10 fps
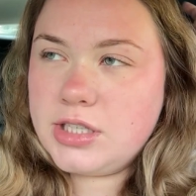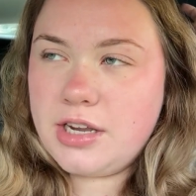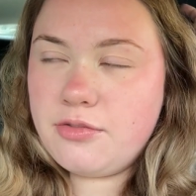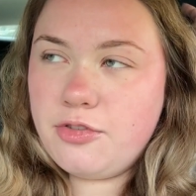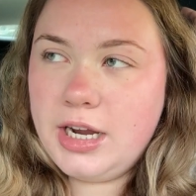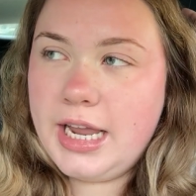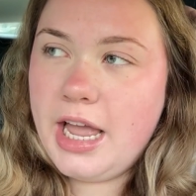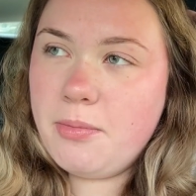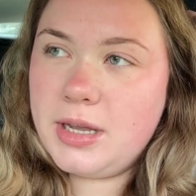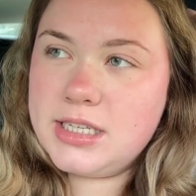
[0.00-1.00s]
like freaking
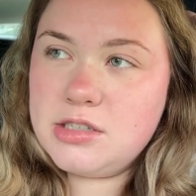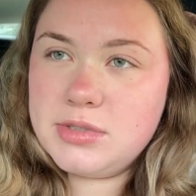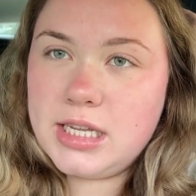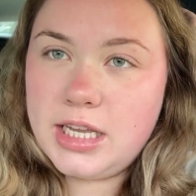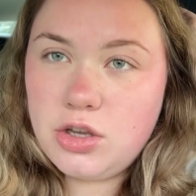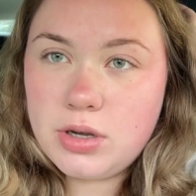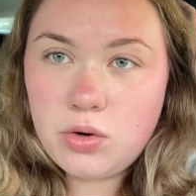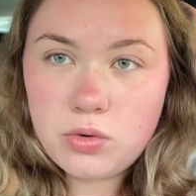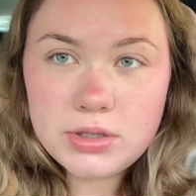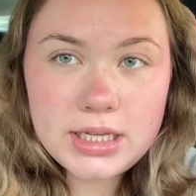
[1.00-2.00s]
out because it was like you can
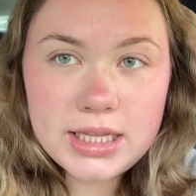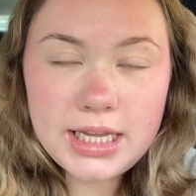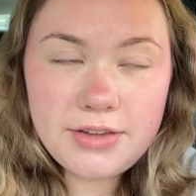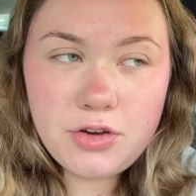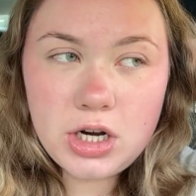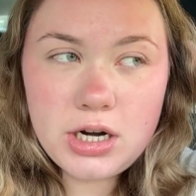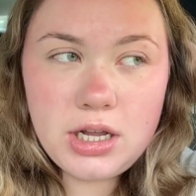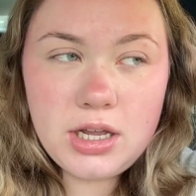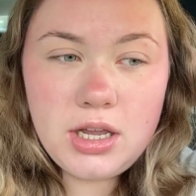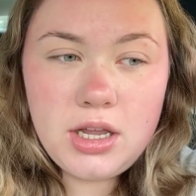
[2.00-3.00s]
only like if you're going to